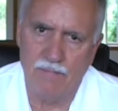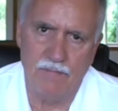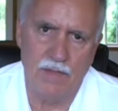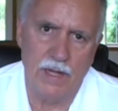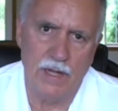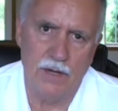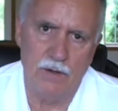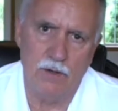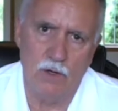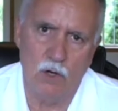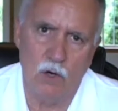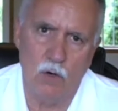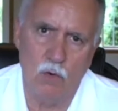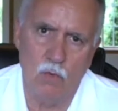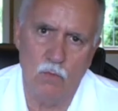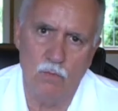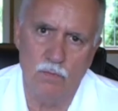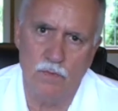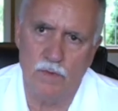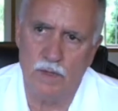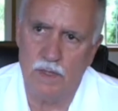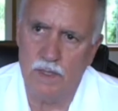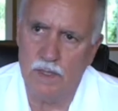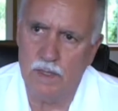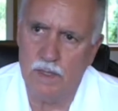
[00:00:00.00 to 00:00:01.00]
that note,
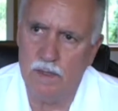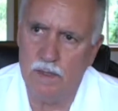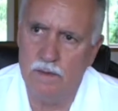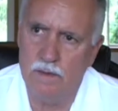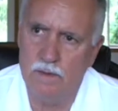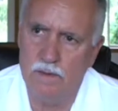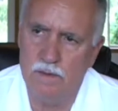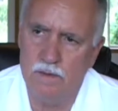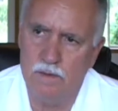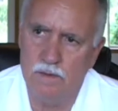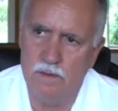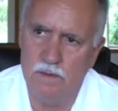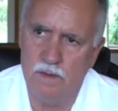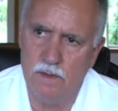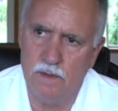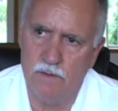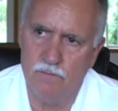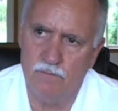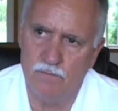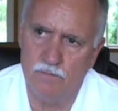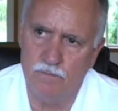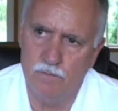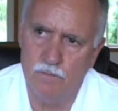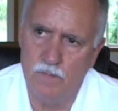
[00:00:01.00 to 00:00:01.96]
that if